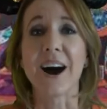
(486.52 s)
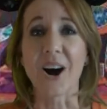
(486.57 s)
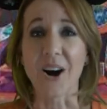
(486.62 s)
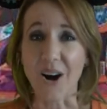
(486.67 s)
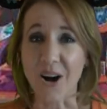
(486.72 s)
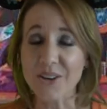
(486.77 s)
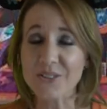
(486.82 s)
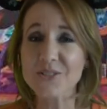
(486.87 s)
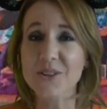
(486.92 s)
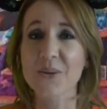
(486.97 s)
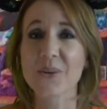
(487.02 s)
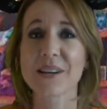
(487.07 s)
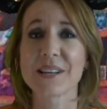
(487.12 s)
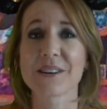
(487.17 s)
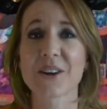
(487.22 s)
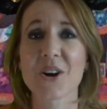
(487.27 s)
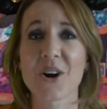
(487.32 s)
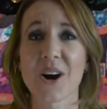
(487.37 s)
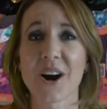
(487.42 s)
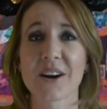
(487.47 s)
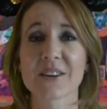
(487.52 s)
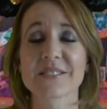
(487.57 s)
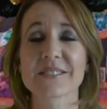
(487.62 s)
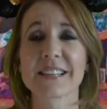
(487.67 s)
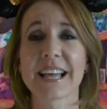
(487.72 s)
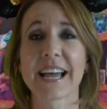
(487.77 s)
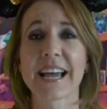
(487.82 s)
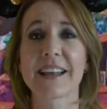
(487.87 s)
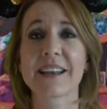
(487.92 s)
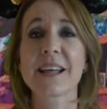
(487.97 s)
Also in Cars
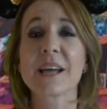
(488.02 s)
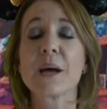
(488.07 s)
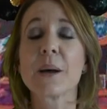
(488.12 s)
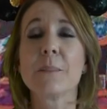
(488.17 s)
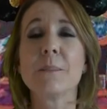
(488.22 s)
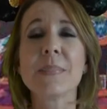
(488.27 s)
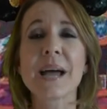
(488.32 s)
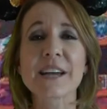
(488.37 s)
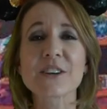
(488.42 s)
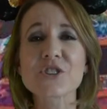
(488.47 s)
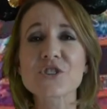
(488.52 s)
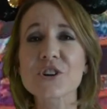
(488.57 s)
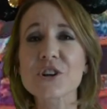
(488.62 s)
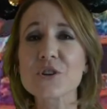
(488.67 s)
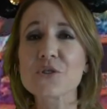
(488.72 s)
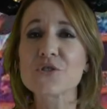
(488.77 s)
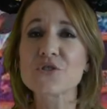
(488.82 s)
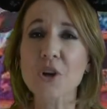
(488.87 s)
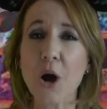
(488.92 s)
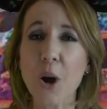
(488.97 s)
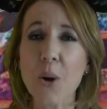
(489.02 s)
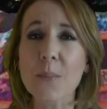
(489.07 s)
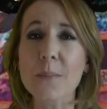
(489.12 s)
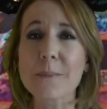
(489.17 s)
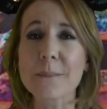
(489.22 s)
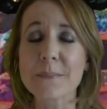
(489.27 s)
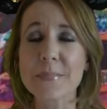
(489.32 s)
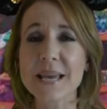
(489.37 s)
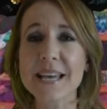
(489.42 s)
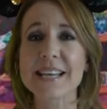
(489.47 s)
Land, make sure you
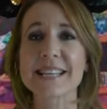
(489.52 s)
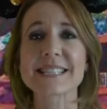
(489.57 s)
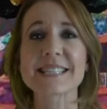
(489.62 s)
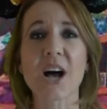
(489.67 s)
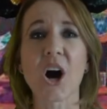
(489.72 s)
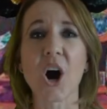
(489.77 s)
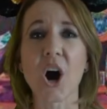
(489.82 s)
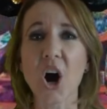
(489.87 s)
don't miss